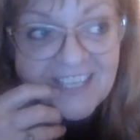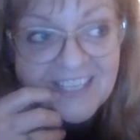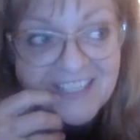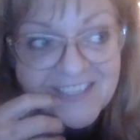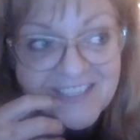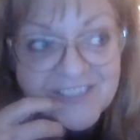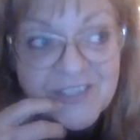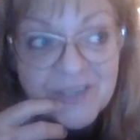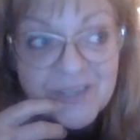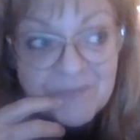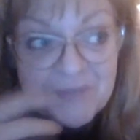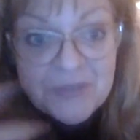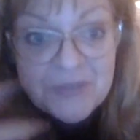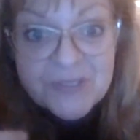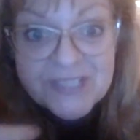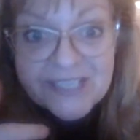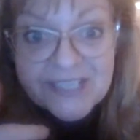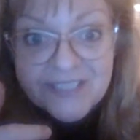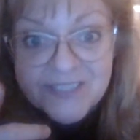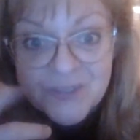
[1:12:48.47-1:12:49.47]
and
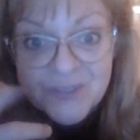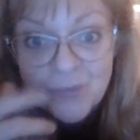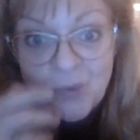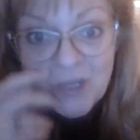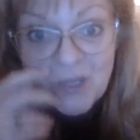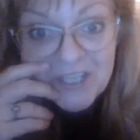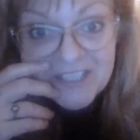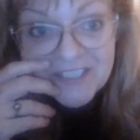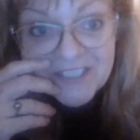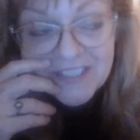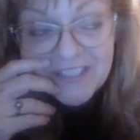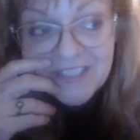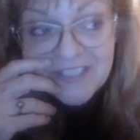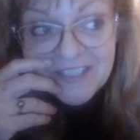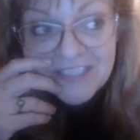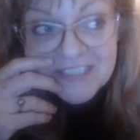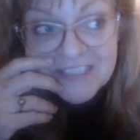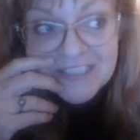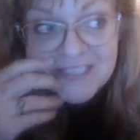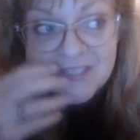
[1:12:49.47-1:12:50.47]
music is one.
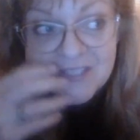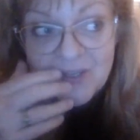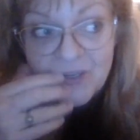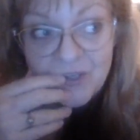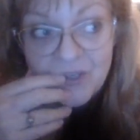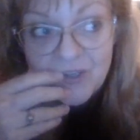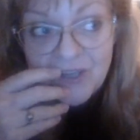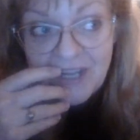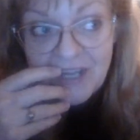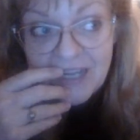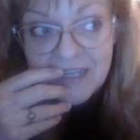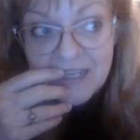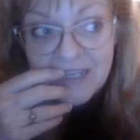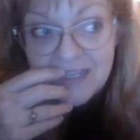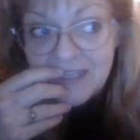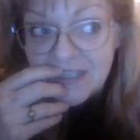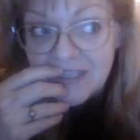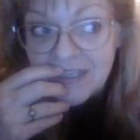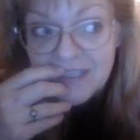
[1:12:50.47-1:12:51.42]
And so,